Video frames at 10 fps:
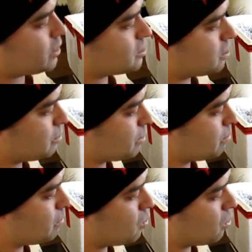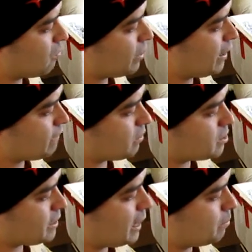a little bit more for that
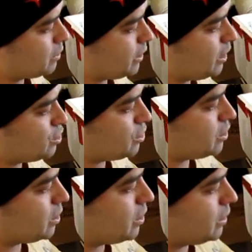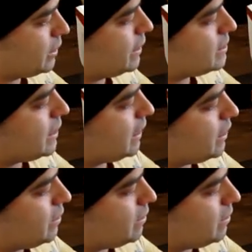first application than the second.